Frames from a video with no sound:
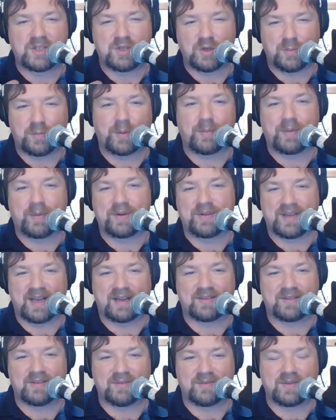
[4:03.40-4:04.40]
super
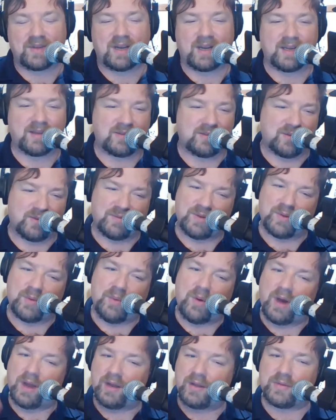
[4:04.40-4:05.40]
protective tonight. So if you
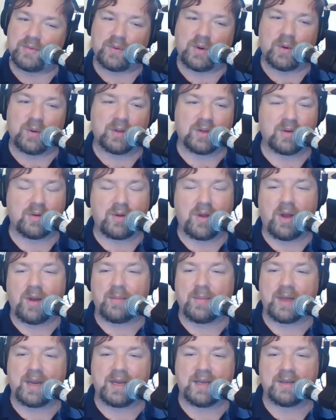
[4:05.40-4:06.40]
want to throw a little
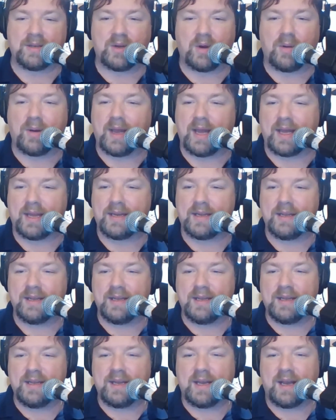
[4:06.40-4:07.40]
comment in, go ahead.
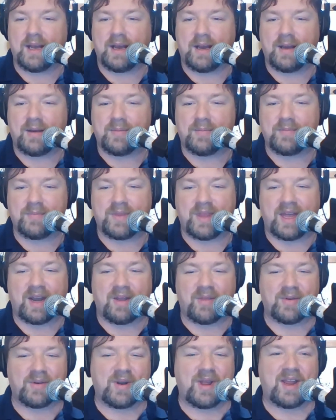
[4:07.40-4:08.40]
That
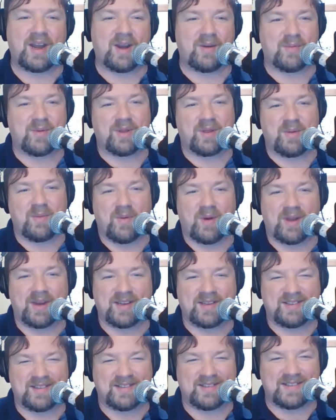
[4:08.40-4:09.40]
other night, I really
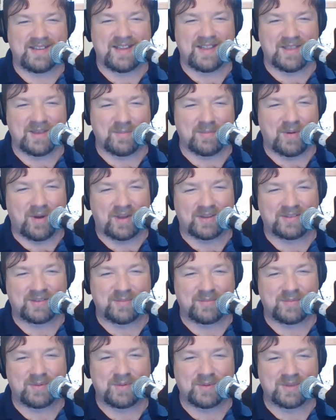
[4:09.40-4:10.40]
wanted to see the
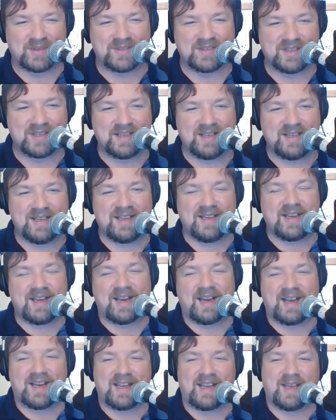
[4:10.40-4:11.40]
Boston Bruins
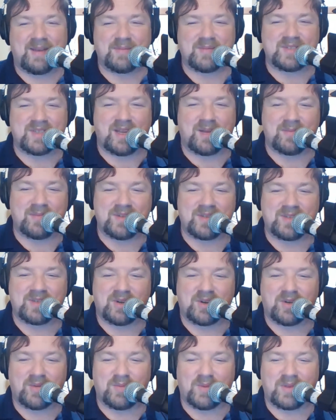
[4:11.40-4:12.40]
game stem to
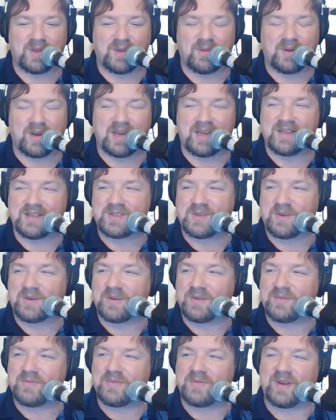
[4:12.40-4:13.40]
stern without any
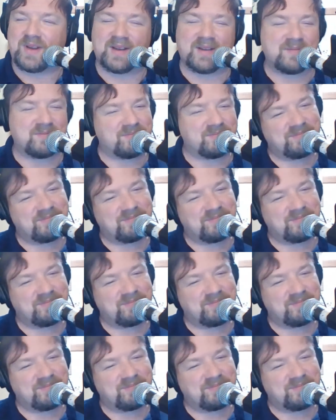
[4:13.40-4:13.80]
sort of